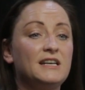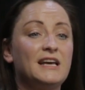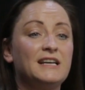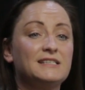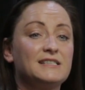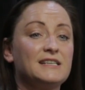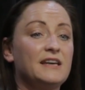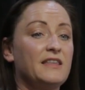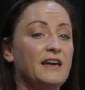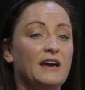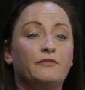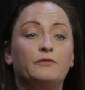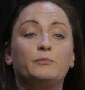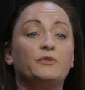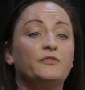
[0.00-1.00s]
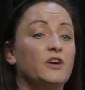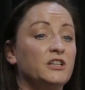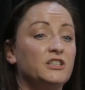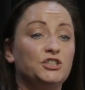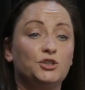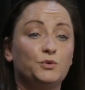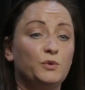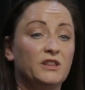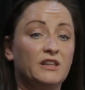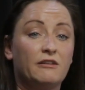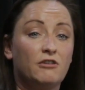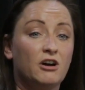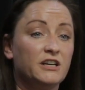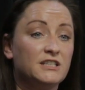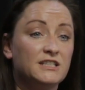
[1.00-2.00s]
let's say they haven't provided you with
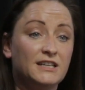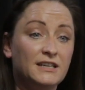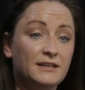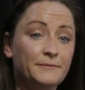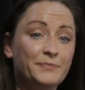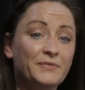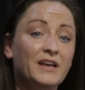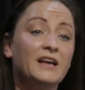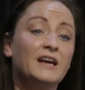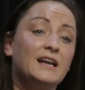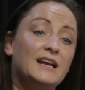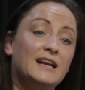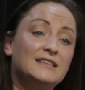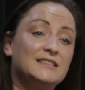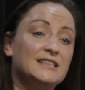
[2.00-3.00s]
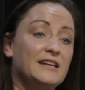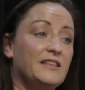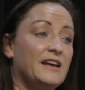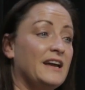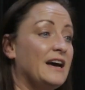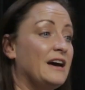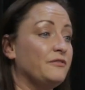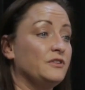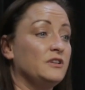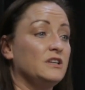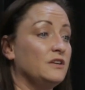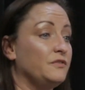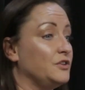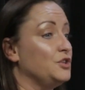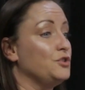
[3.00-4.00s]
their ID, let's say they haven't
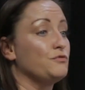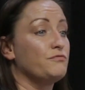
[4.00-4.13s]
given you